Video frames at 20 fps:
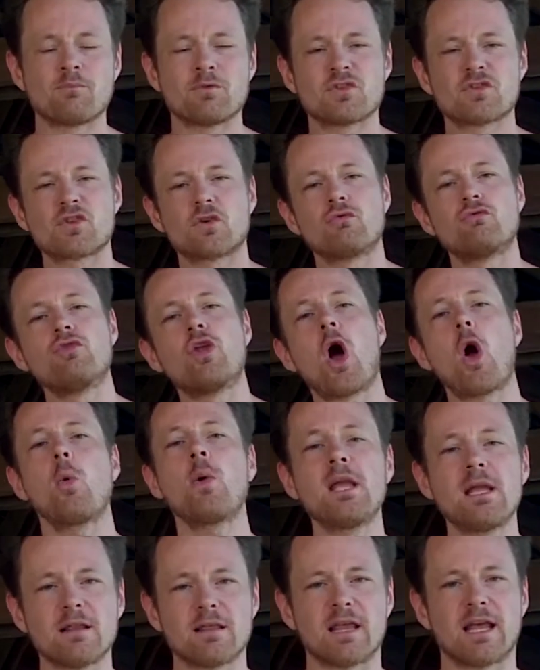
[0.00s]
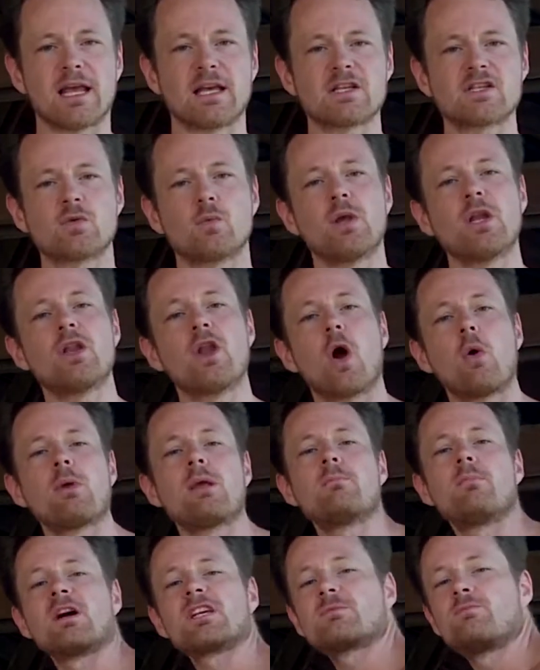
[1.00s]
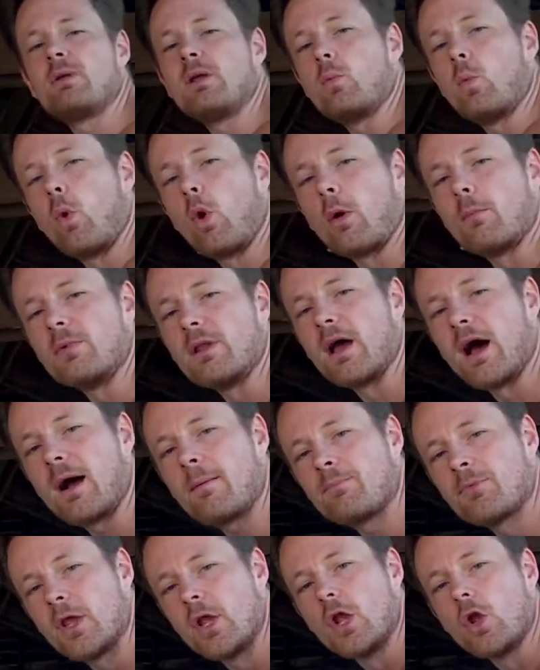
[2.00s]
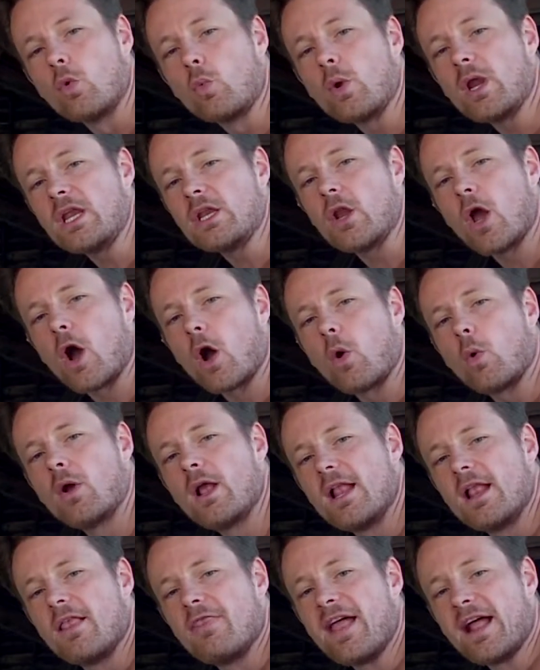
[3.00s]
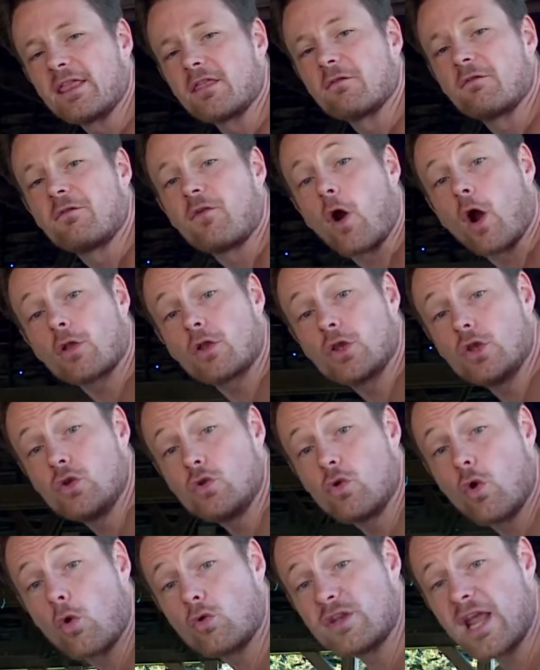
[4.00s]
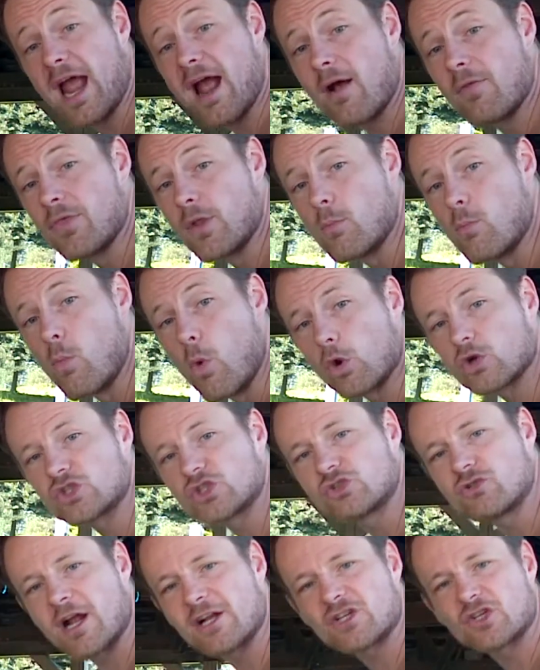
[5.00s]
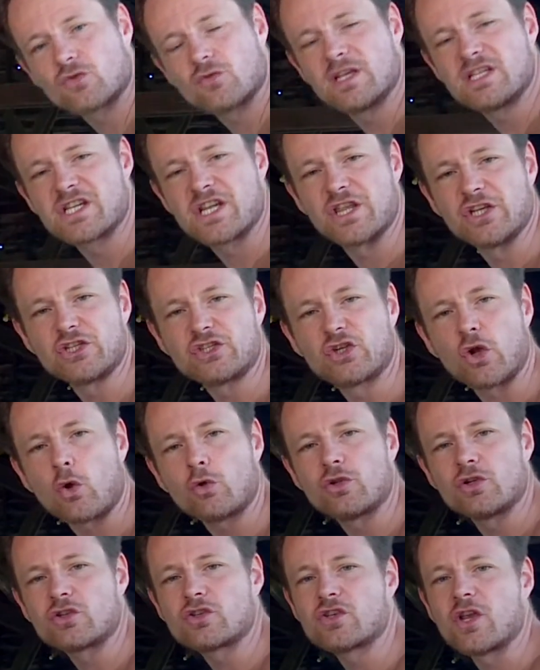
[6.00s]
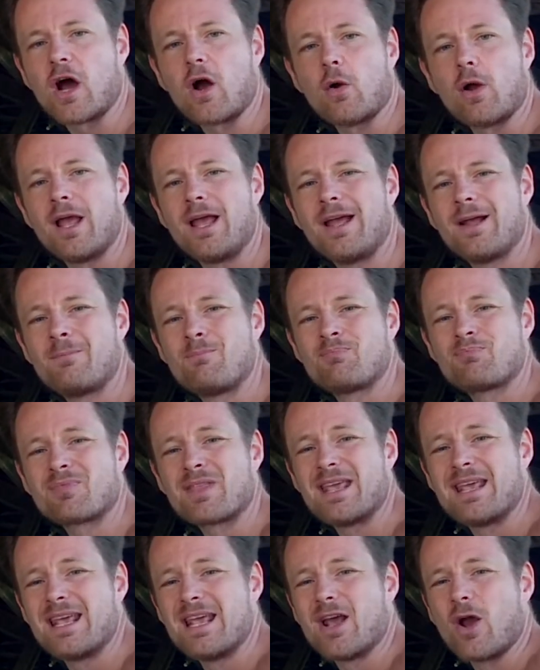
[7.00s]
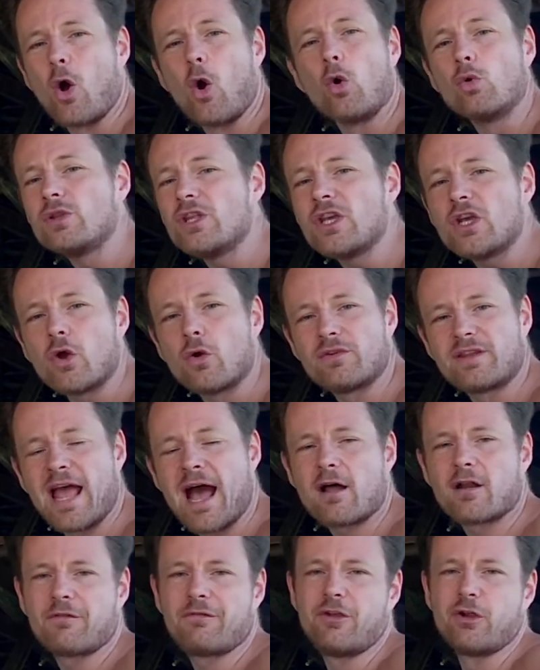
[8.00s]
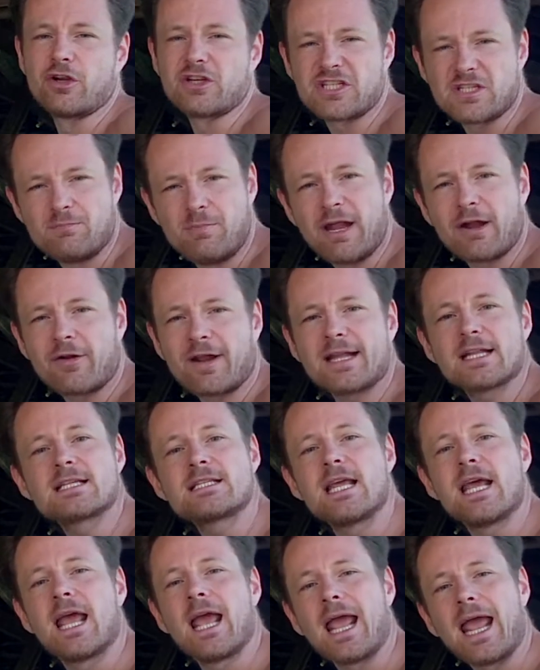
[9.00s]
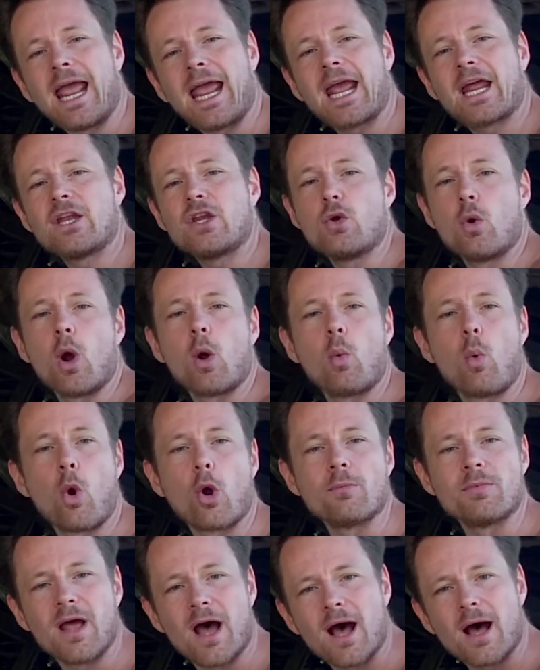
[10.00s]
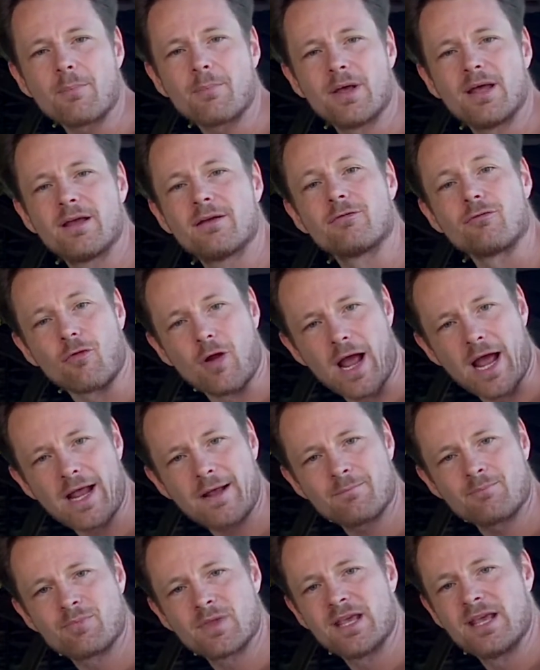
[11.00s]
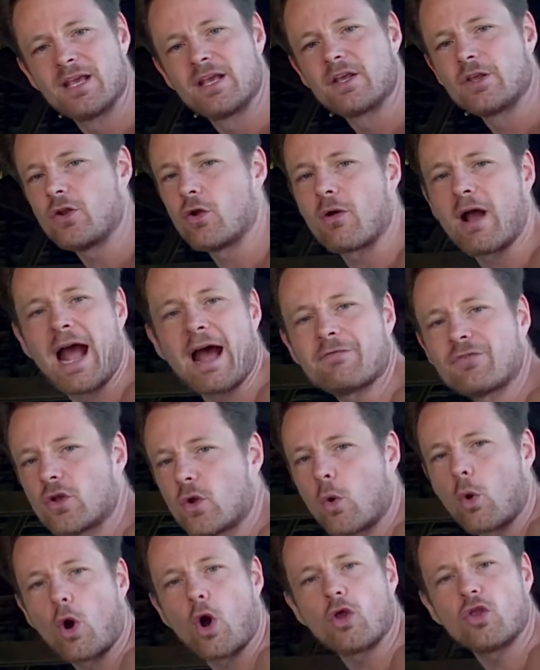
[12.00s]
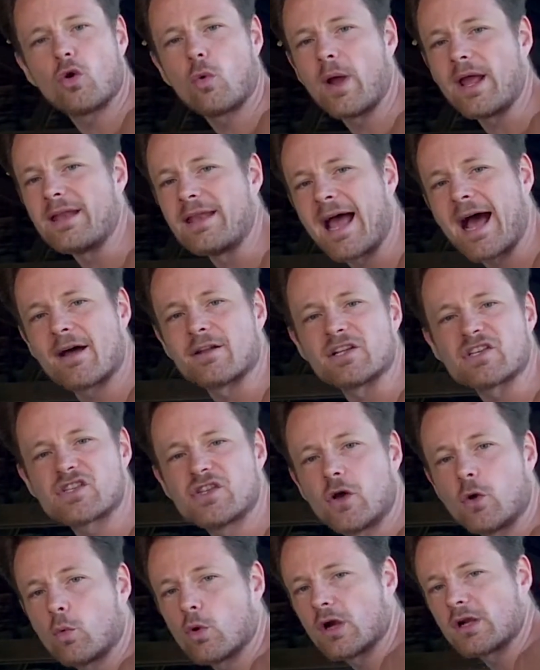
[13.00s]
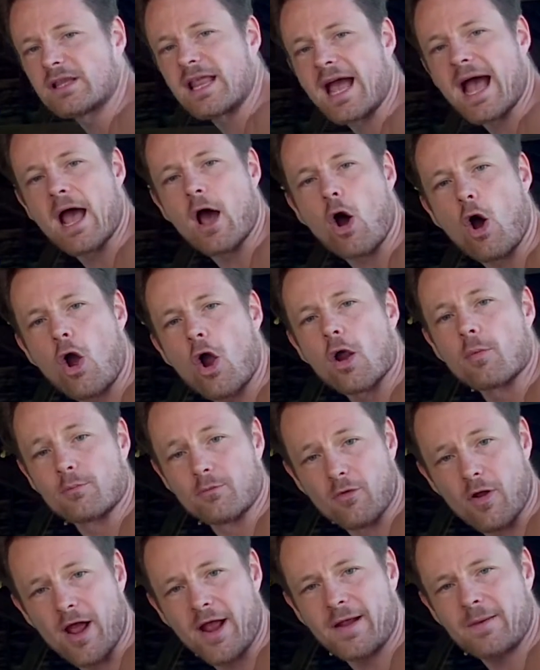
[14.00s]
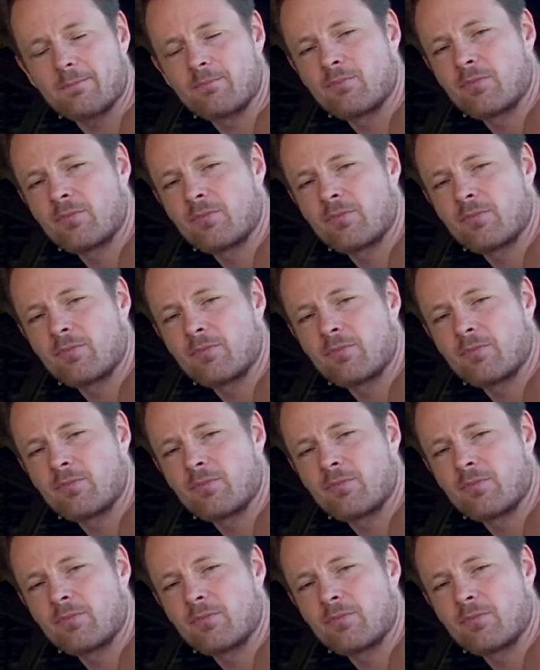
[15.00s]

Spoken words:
So knowing this, we know we must be warmed up. We know that the farther you go down, the more stretch there is in the shoulder. So only go down if you're experienced and you are warmed up, right? You don't have to go all the way down to still work that arm, right?